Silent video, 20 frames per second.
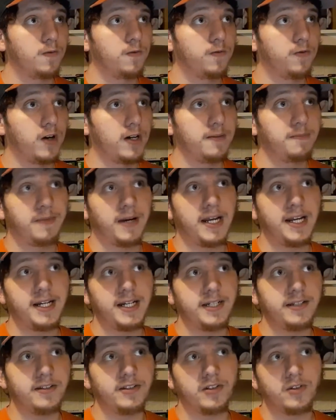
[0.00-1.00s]
front
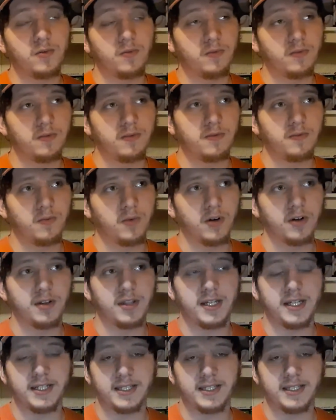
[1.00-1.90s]
page worthy.